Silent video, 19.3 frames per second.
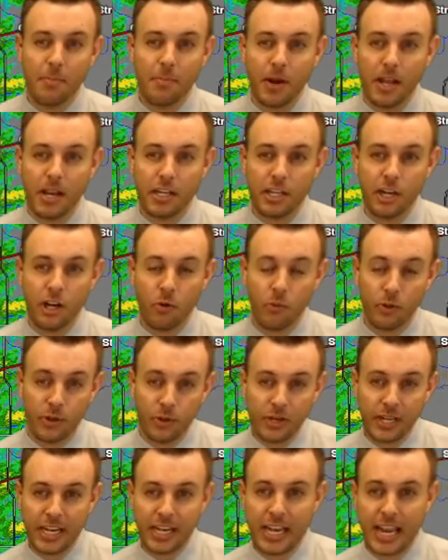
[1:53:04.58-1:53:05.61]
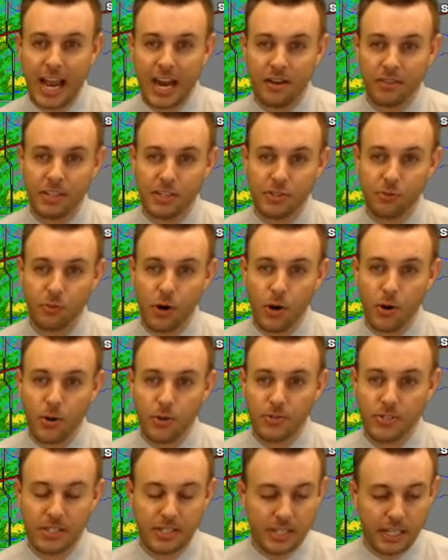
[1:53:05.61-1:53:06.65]
but, you know, when they're getting out on these
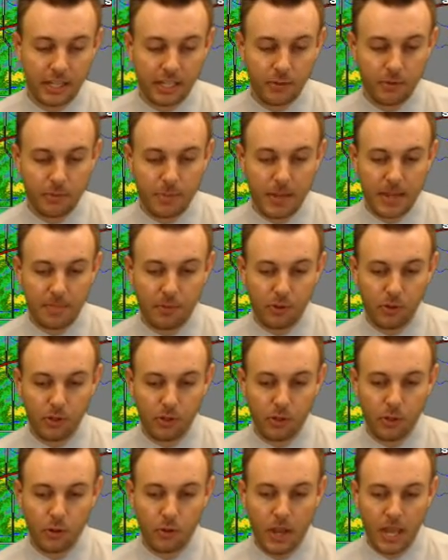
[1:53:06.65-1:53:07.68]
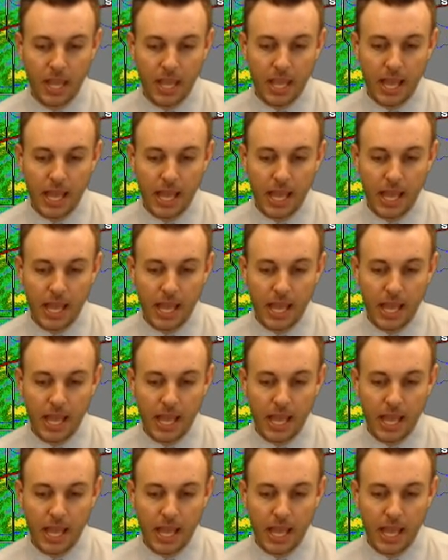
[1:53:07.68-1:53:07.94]
roads and dealing with people who,